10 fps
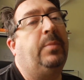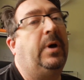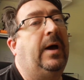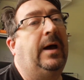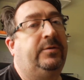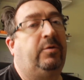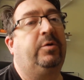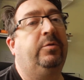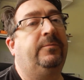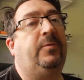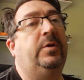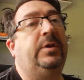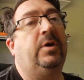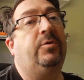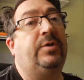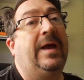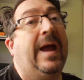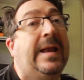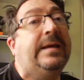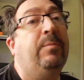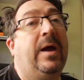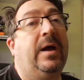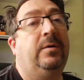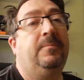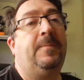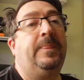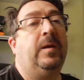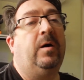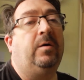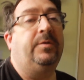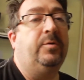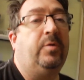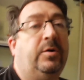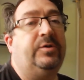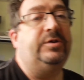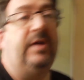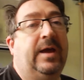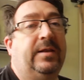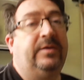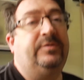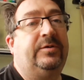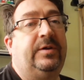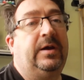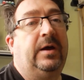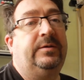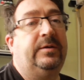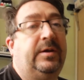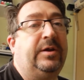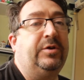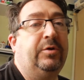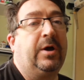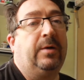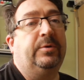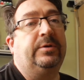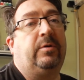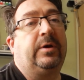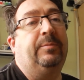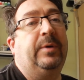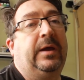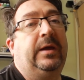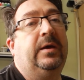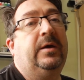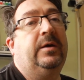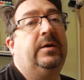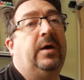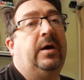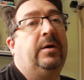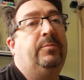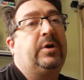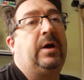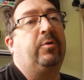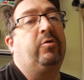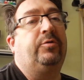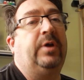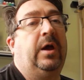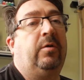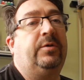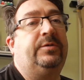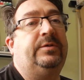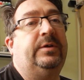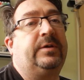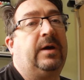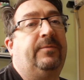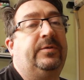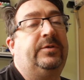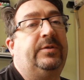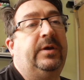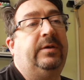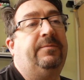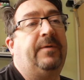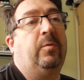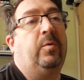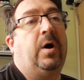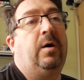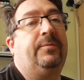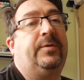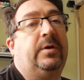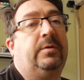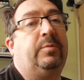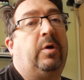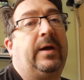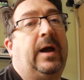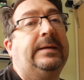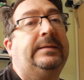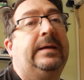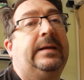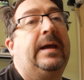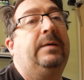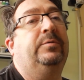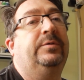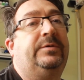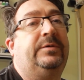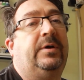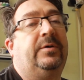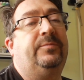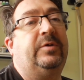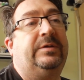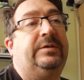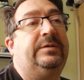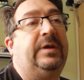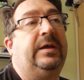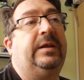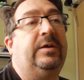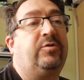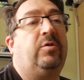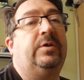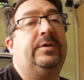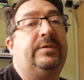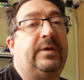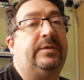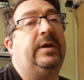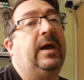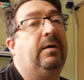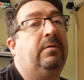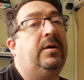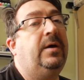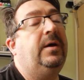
But as I couldn't find the answer anywhere, I thought I'd share this just in case there's any newcomers like me that come across it. And I discovered the fault after like 18 hours of just sitting here trying to suss it out.